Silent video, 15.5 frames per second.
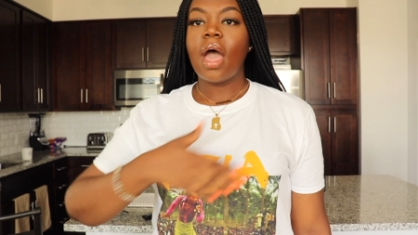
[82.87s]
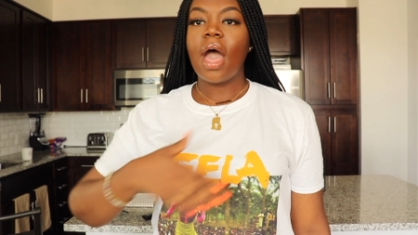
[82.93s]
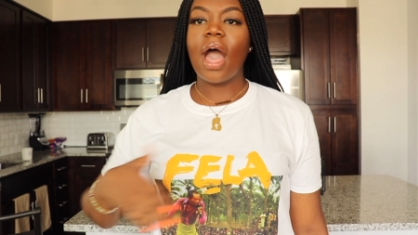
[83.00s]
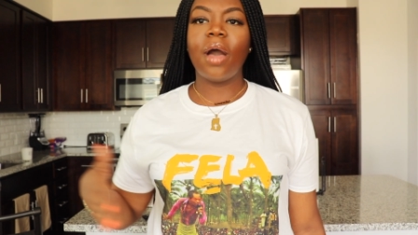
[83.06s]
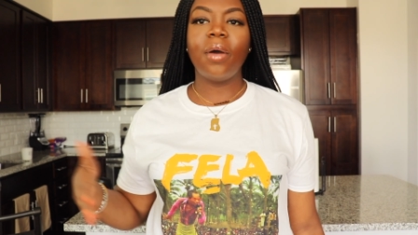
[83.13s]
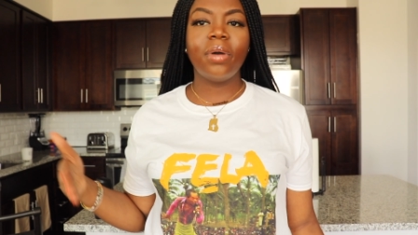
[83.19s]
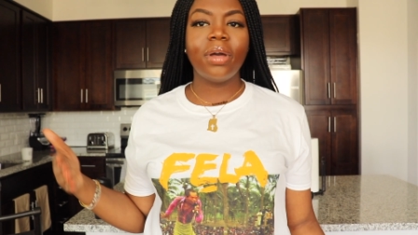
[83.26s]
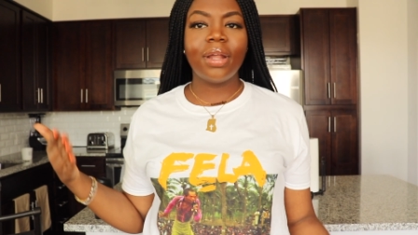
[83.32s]

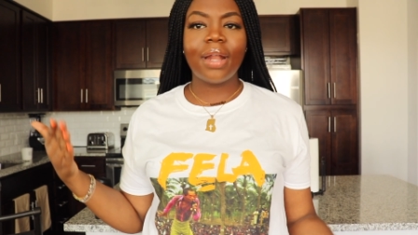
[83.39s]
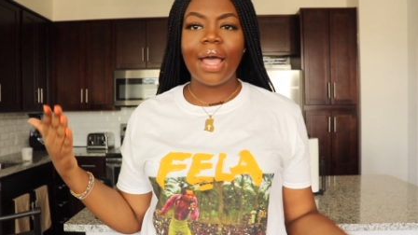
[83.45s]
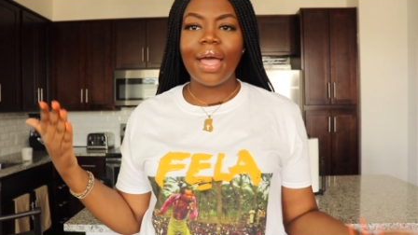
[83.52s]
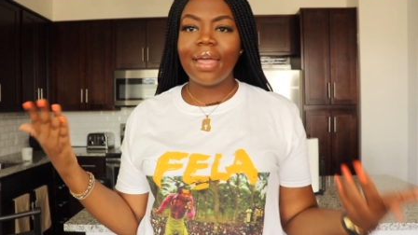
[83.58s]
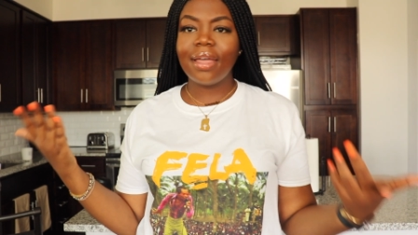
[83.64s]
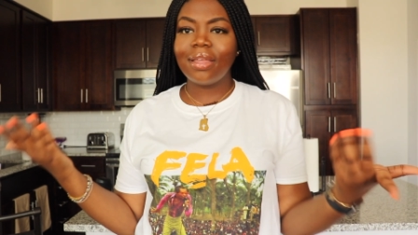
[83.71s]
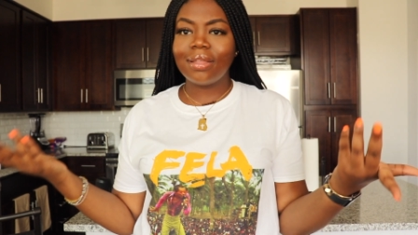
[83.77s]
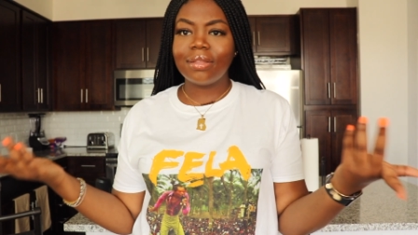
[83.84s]
How could
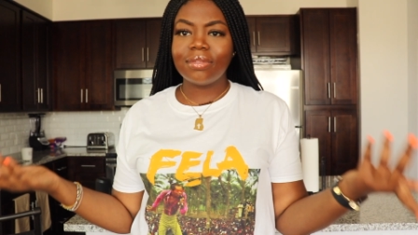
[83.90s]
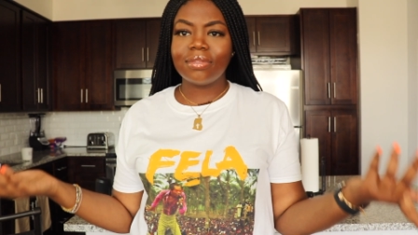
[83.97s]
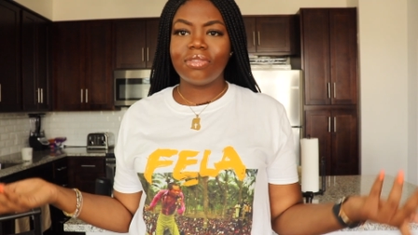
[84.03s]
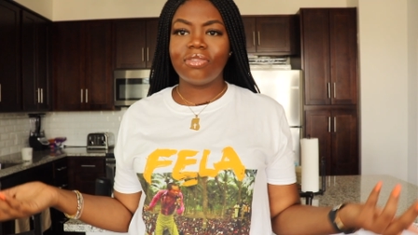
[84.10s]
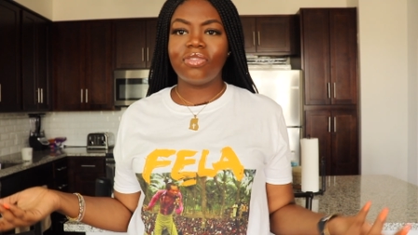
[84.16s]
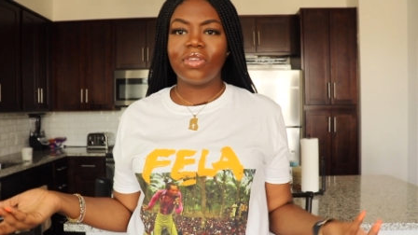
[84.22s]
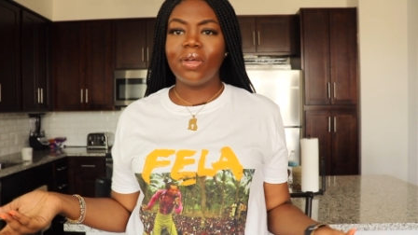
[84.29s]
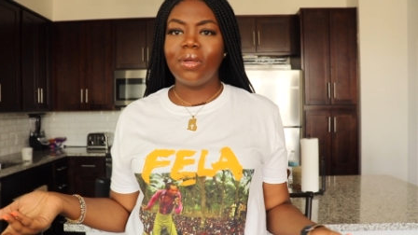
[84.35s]
I
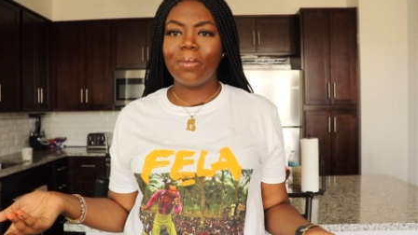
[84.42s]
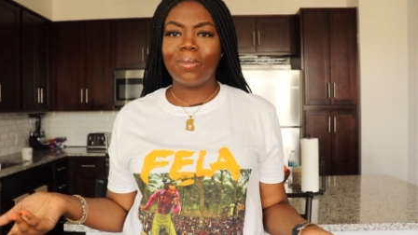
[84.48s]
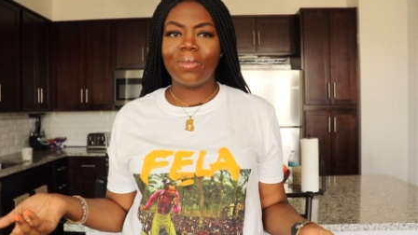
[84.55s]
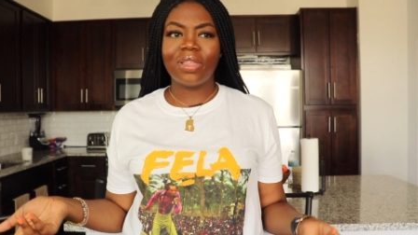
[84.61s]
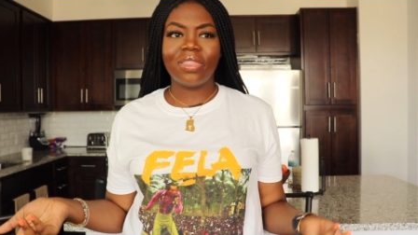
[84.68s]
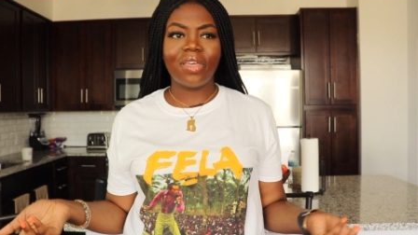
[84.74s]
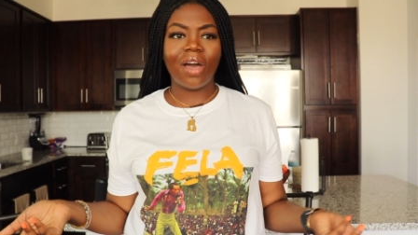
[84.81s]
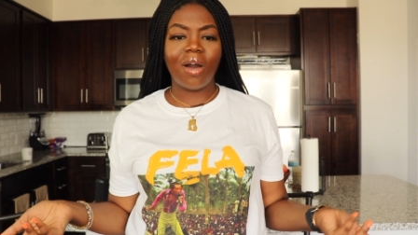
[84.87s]
film
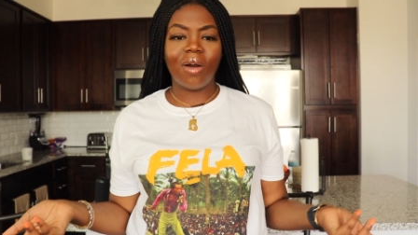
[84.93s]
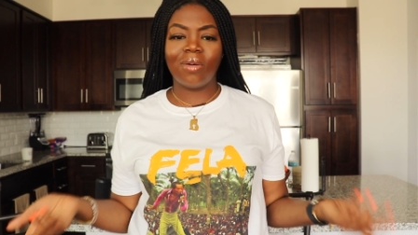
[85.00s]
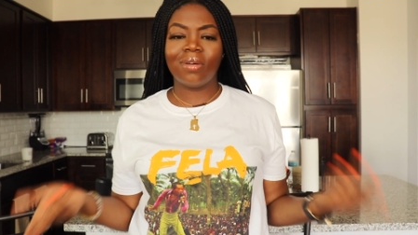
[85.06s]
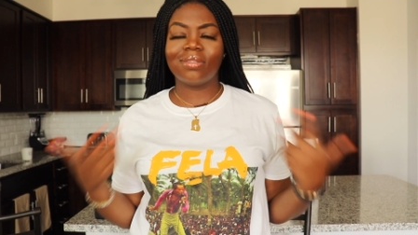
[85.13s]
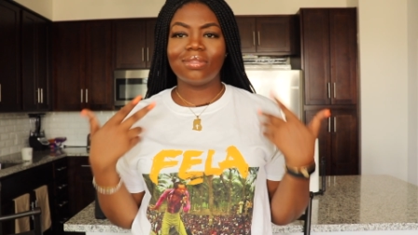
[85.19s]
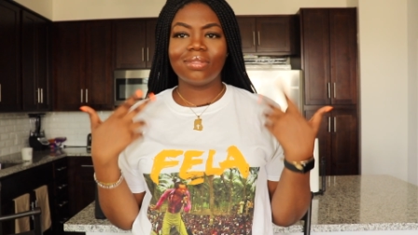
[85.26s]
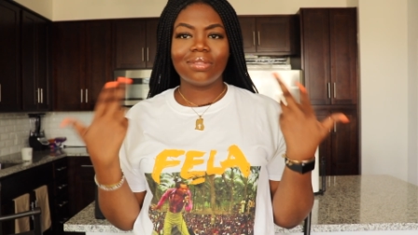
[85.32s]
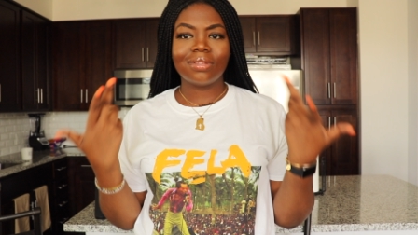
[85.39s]

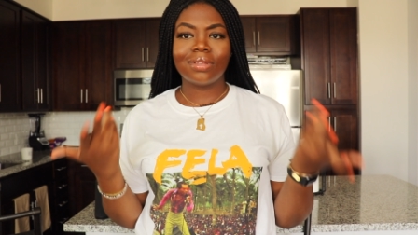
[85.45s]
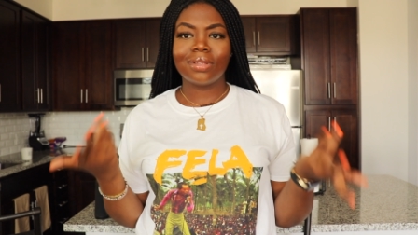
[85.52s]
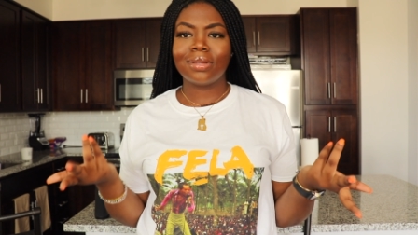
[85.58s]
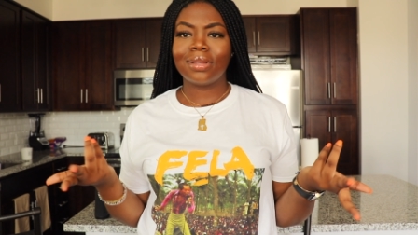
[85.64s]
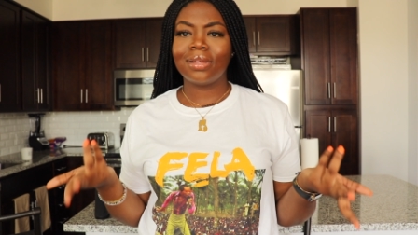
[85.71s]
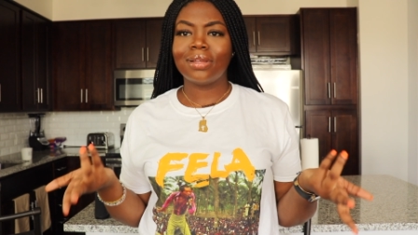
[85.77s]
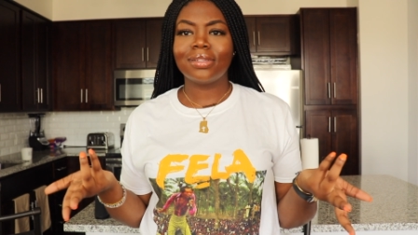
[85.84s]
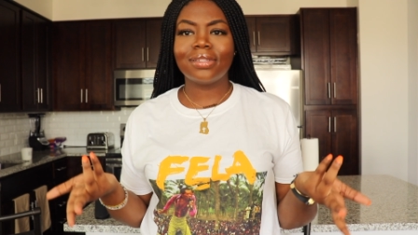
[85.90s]
without
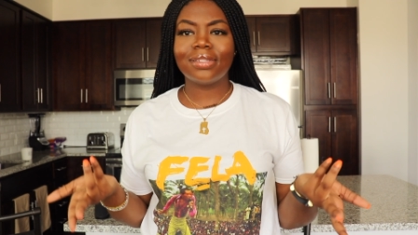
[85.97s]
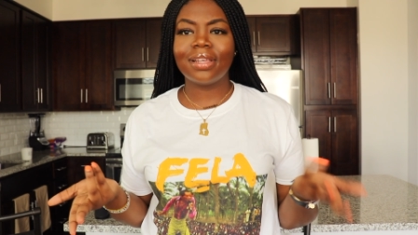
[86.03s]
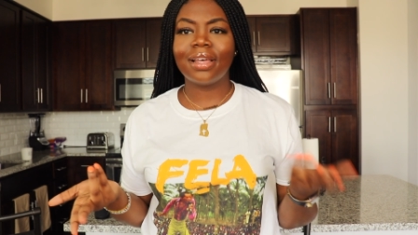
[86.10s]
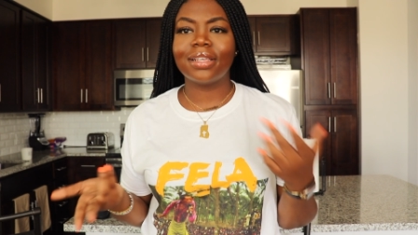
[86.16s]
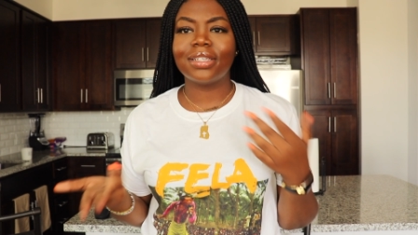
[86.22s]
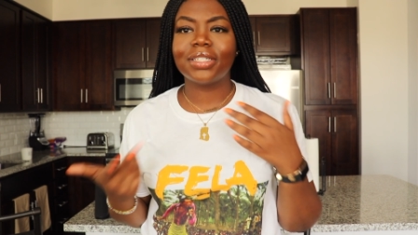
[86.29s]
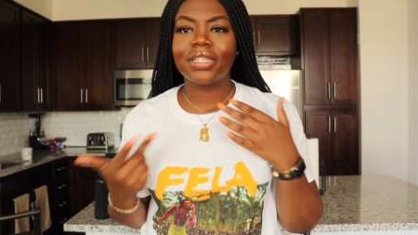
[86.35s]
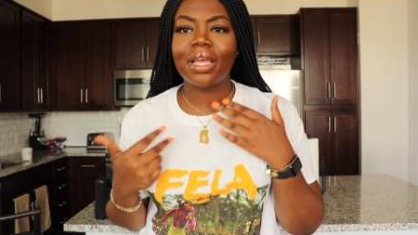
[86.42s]

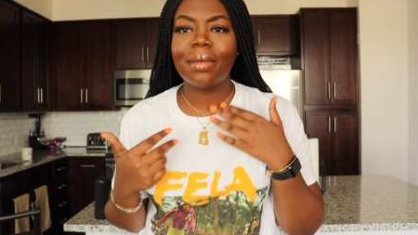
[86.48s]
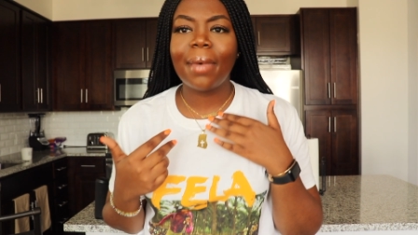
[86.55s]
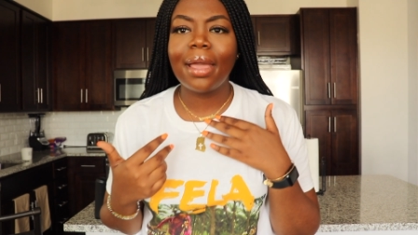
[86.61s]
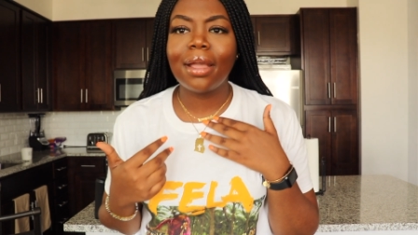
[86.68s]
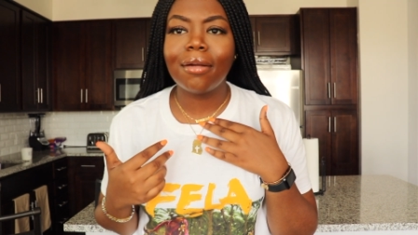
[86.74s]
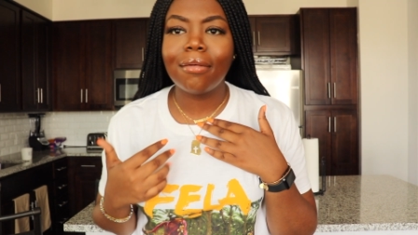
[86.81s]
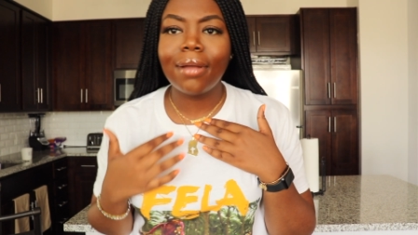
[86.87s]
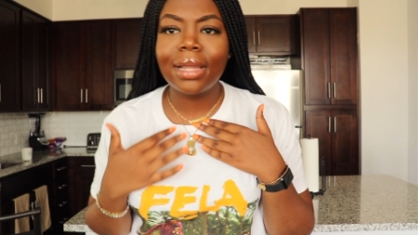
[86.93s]
such? Am
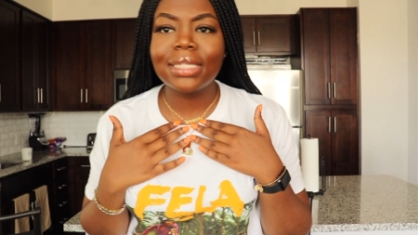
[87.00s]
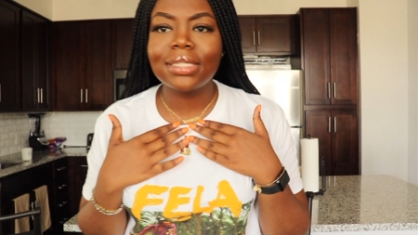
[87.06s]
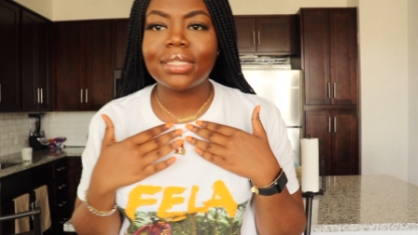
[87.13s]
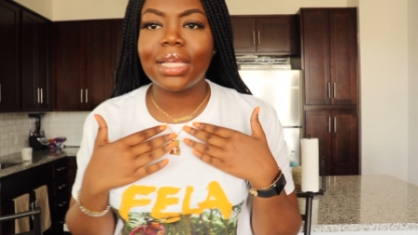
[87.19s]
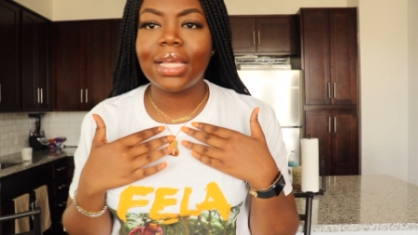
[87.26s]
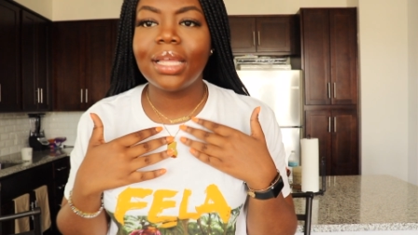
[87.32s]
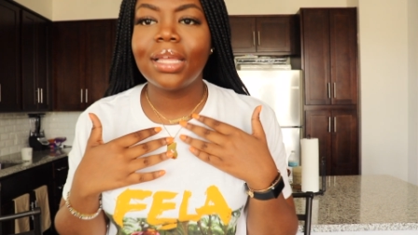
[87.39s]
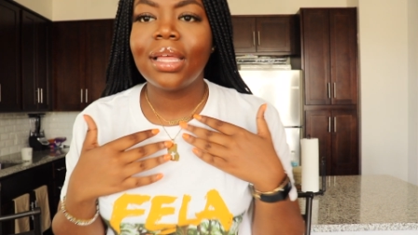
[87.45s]
I
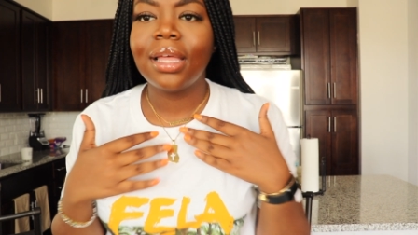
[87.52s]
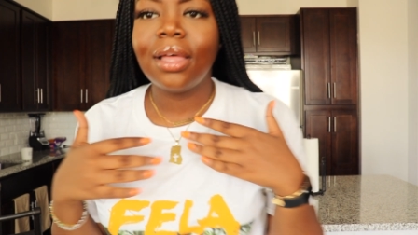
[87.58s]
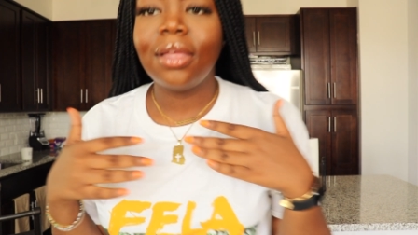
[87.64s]
crazy?